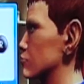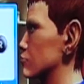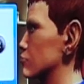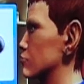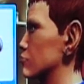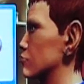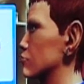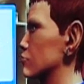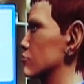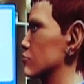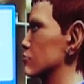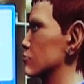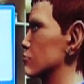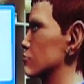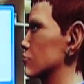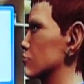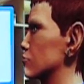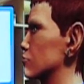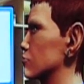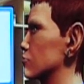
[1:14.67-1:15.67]

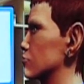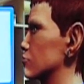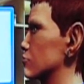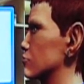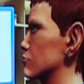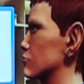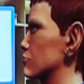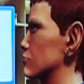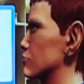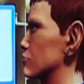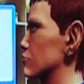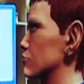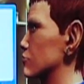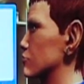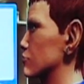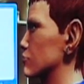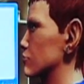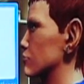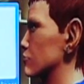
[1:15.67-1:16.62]
[no speech]